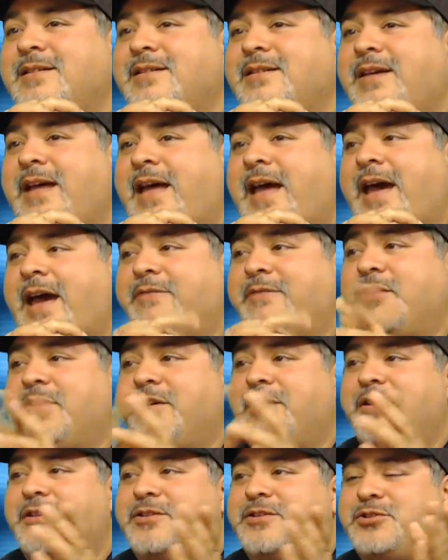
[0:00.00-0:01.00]
have the
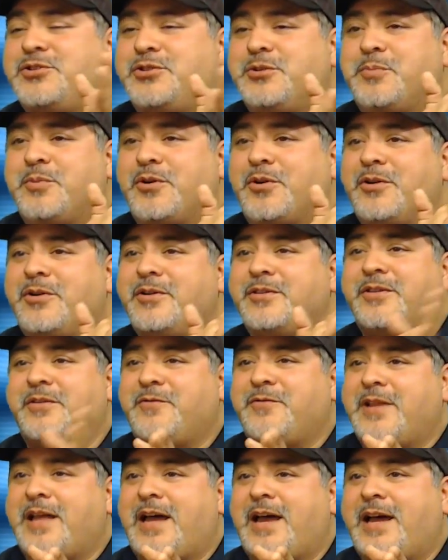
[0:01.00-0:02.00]
Supergirl and the
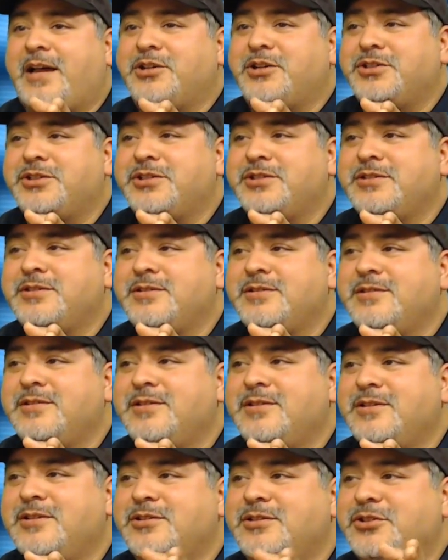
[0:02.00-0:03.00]
Flash
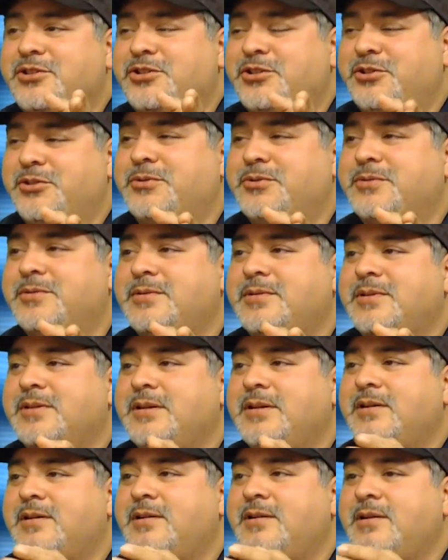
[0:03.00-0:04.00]
do
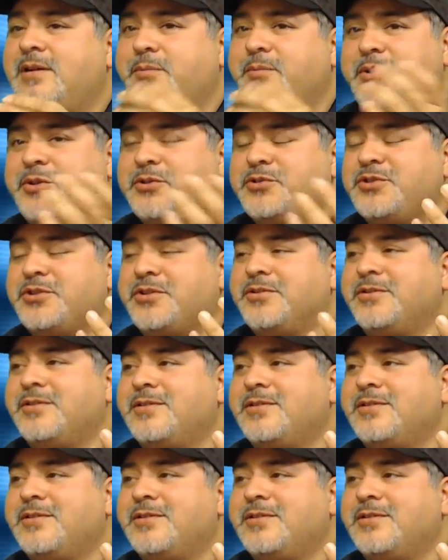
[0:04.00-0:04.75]
a musical.